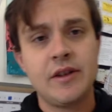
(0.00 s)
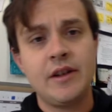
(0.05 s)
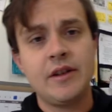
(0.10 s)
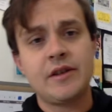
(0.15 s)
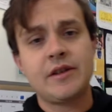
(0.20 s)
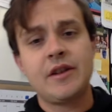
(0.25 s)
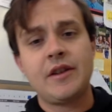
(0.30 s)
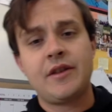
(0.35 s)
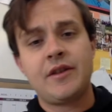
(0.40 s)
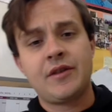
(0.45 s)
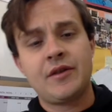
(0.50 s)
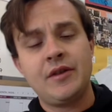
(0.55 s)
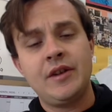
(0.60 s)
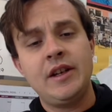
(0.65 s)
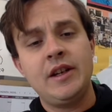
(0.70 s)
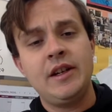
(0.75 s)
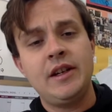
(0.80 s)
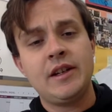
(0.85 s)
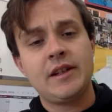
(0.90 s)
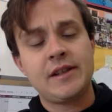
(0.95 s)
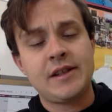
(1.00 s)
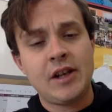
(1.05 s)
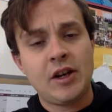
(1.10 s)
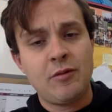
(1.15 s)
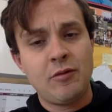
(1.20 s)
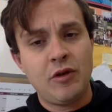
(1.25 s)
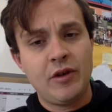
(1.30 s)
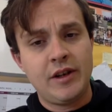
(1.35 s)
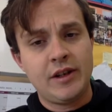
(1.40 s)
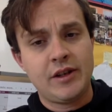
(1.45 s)
there's three
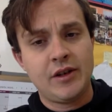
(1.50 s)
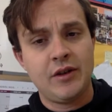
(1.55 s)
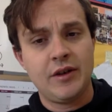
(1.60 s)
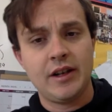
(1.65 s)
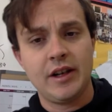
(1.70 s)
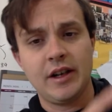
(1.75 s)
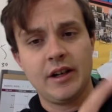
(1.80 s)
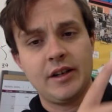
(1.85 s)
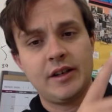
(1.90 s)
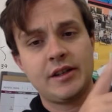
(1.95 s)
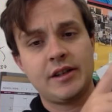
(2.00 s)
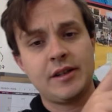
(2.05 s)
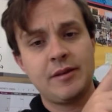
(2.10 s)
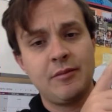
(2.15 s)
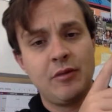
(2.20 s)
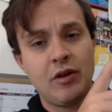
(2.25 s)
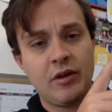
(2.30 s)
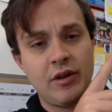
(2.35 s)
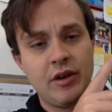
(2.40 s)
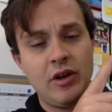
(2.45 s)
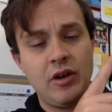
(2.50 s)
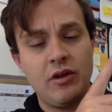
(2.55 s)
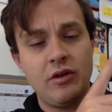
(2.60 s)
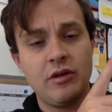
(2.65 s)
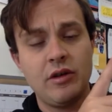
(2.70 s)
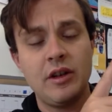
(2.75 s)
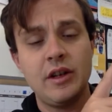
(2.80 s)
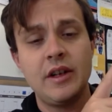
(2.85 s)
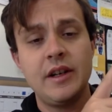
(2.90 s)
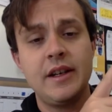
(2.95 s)
ceremonies going on. Tomorrow
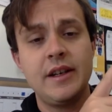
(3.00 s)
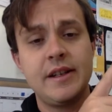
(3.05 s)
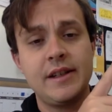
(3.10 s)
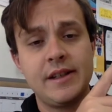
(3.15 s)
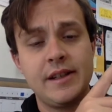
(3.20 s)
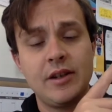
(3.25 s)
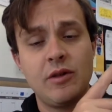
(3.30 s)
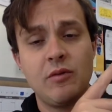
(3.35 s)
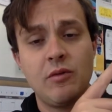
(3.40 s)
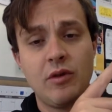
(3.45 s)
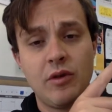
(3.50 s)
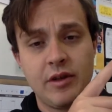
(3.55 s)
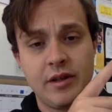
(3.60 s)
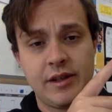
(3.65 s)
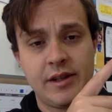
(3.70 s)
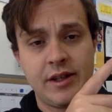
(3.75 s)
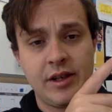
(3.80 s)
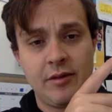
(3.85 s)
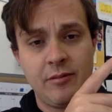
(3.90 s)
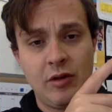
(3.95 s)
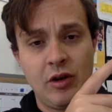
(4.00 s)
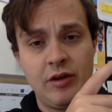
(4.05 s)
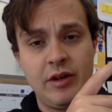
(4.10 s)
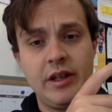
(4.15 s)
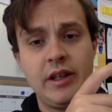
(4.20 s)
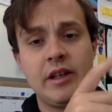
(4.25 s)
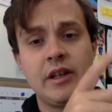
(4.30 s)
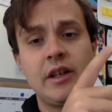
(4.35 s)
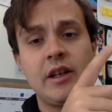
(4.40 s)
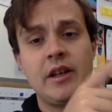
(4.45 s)
is the award
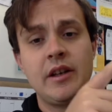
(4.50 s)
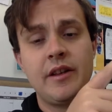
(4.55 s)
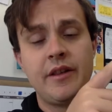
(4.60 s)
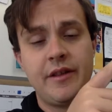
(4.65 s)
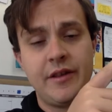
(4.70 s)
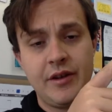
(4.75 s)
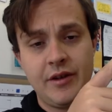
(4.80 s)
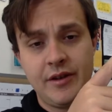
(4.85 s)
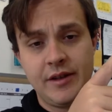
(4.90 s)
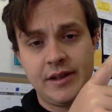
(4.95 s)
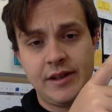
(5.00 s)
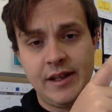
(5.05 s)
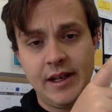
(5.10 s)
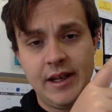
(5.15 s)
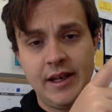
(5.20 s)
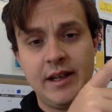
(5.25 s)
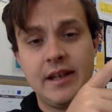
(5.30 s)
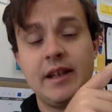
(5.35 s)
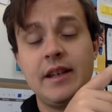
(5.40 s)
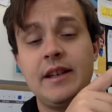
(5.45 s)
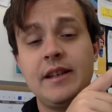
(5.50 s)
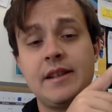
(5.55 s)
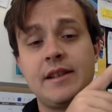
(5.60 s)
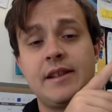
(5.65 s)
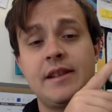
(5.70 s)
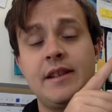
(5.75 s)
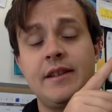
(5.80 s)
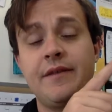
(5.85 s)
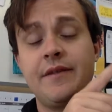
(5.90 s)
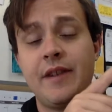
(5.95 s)
ceremony, Thursday is
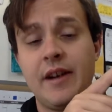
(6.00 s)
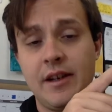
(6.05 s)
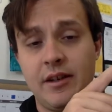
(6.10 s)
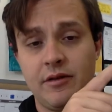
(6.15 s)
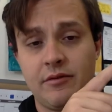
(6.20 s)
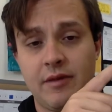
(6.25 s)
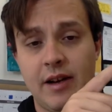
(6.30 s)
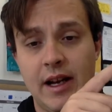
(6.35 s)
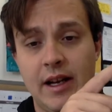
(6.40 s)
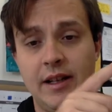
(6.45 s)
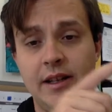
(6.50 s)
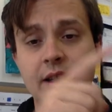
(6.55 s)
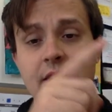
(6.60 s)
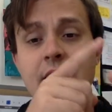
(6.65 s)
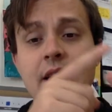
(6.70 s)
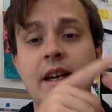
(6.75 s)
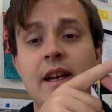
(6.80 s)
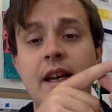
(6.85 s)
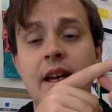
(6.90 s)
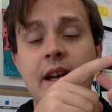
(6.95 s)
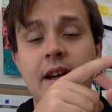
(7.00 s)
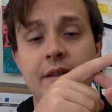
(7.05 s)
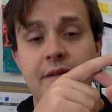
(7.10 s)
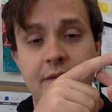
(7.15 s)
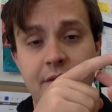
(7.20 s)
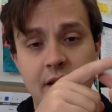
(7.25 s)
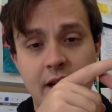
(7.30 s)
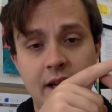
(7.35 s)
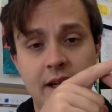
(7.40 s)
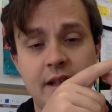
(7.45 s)
the final rally, and
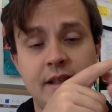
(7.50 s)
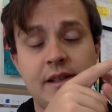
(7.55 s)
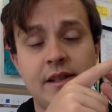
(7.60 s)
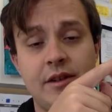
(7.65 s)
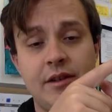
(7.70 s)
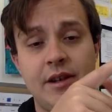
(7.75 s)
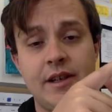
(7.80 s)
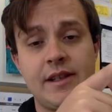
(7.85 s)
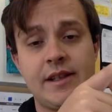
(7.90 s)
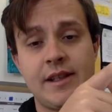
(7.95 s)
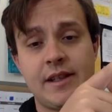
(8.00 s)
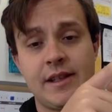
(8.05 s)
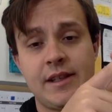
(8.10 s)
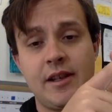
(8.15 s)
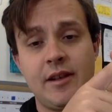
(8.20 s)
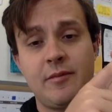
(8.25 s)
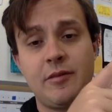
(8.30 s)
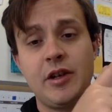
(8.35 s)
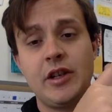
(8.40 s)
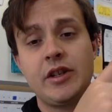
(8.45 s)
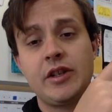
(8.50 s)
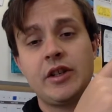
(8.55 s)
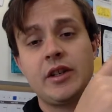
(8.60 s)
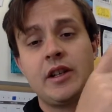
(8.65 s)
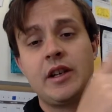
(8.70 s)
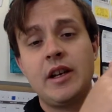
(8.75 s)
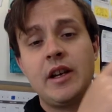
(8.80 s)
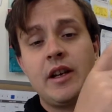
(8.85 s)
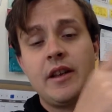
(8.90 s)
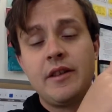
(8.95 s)
Friday is the Grade 6 celebration.
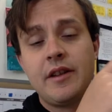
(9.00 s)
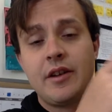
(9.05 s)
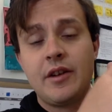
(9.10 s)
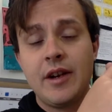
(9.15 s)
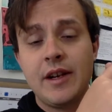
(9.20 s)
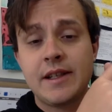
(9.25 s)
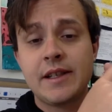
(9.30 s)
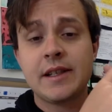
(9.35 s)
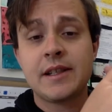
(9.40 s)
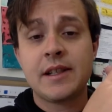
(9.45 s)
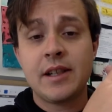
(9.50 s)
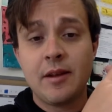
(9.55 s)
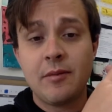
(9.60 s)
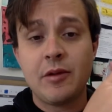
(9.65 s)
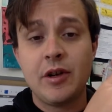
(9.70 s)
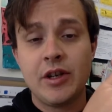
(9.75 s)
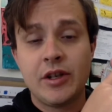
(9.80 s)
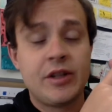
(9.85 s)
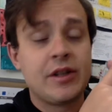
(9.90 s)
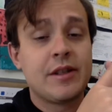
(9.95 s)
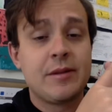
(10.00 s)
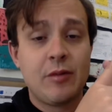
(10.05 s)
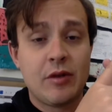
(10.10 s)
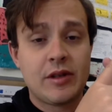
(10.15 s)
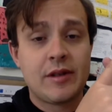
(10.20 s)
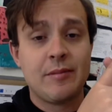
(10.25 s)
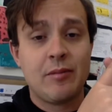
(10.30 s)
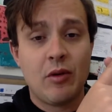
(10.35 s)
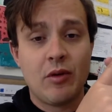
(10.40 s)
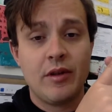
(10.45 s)
The Grade 6 celebration is the
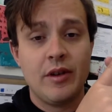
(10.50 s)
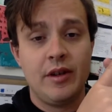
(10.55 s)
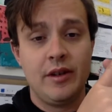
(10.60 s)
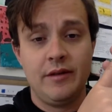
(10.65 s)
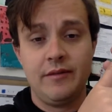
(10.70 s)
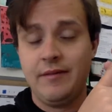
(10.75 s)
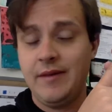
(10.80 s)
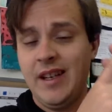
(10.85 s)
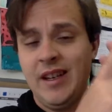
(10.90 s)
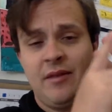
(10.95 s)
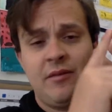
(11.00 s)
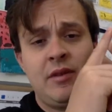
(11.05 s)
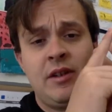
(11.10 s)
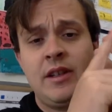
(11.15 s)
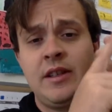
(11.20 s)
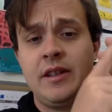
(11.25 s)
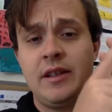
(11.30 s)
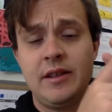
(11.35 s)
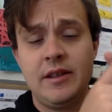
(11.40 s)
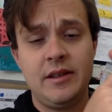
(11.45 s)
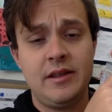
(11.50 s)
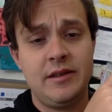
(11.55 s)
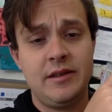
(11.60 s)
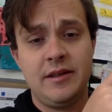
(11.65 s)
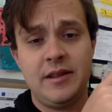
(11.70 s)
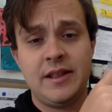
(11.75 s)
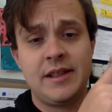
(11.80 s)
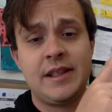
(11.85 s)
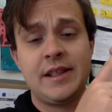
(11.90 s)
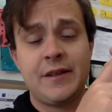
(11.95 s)
most important. Everyone
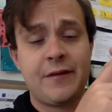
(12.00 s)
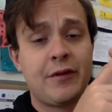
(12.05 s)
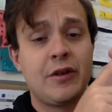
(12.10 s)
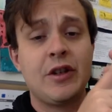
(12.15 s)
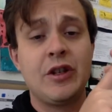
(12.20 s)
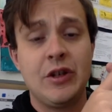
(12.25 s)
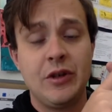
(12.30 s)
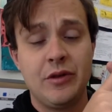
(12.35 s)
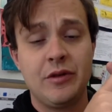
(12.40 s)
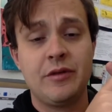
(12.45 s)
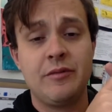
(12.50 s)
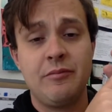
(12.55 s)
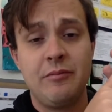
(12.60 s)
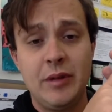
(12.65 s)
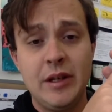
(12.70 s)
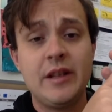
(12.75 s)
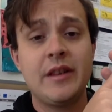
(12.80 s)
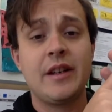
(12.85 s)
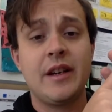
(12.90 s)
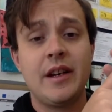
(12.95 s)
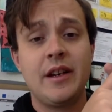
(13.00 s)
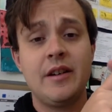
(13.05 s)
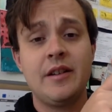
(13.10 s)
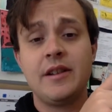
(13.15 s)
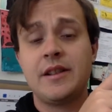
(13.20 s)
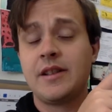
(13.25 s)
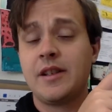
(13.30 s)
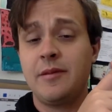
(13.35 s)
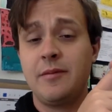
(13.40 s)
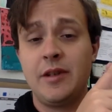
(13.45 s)
this is for you. Be there.
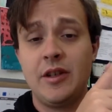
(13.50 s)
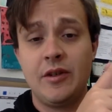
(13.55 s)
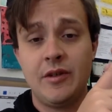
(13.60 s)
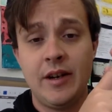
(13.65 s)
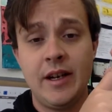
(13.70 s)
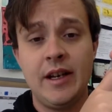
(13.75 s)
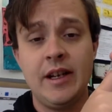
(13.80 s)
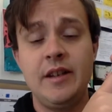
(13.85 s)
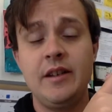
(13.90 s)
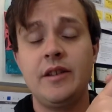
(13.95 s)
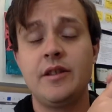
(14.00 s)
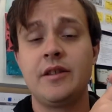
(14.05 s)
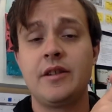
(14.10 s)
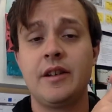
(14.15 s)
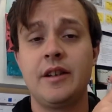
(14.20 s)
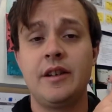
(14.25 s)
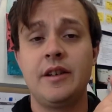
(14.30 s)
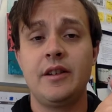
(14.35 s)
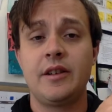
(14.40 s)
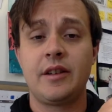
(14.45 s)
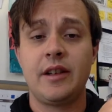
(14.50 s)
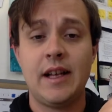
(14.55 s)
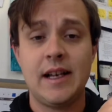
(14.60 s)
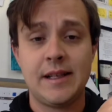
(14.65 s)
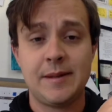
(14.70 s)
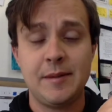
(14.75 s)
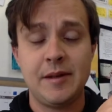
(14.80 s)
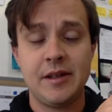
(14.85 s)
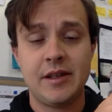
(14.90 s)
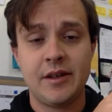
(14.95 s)
It's going to be great. You're going your
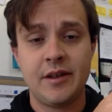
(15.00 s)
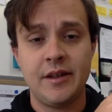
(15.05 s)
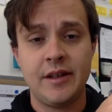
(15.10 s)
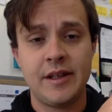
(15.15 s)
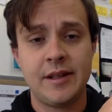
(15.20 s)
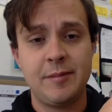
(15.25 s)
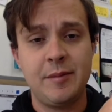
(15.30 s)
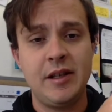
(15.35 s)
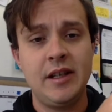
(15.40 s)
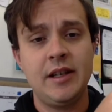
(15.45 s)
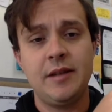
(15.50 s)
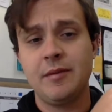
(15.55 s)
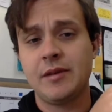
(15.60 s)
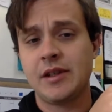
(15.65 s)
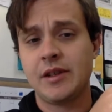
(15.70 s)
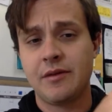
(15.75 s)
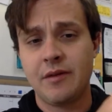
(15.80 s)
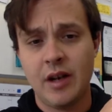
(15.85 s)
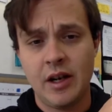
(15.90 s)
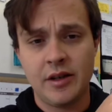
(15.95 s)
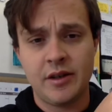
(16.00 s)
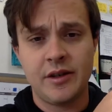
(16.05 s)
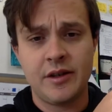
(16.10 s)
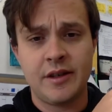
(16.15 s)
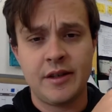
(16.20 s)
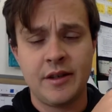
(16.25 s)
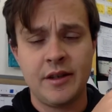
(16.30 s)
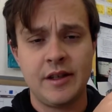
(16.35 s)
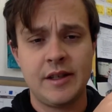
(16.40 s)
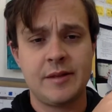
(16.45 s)
classmates are going to speak. Mr. Rogers
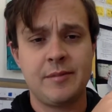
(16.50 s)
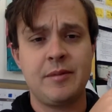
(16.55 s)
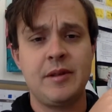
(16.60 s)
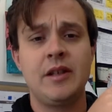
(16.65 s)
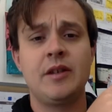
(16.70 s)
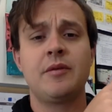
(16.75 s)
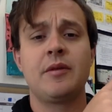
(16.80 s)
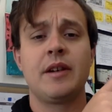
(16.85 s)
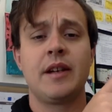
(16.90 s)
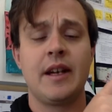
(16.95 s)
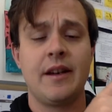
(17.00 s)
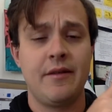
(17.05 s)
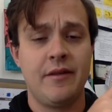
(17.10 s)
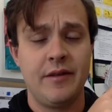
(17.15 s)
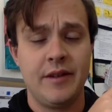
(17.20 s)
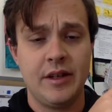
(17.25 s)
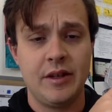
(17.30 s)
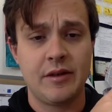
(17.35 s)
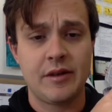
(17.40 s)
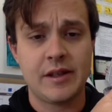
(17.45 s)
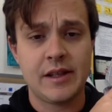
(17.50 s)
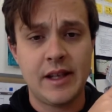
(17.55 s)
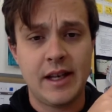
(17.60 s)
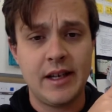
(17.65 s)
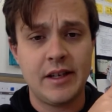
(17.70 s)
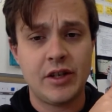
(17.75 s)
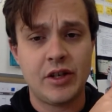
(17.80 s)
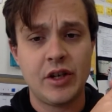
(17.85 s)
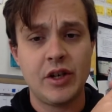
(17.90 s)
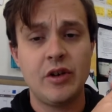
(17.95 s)
is going to speak. We're going to have a video
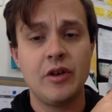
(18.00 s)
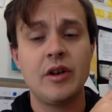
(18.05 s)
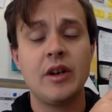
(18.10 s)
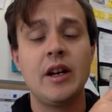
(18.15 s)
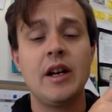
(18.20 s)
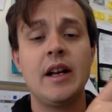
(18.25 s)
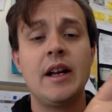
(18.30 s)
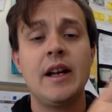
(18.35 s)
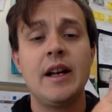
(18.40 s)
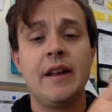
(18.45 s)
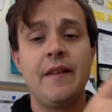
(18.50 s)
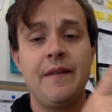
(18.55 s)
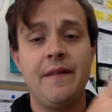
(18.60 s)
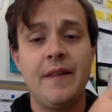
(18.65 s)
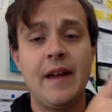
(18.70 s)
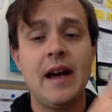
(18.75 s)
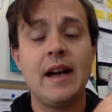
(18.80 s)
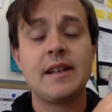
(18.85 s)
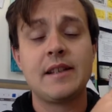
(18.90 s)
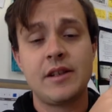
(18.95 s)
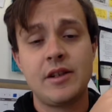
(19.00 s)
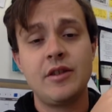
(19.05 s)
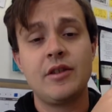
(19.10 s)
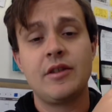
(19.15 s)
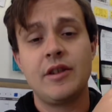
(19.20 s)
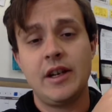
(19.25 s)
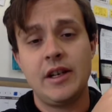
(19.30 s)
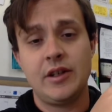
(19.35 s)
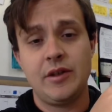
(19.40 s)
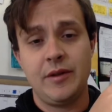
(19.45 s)
slideshow. That's your
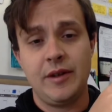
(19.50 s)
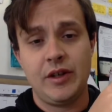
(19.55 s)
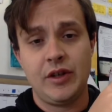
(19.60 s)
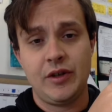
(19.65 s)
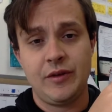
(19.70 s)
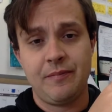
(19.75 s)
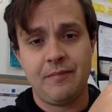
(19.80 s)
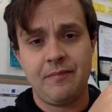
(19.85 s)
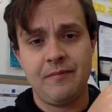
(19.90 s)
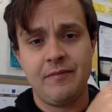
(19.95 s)
graduation.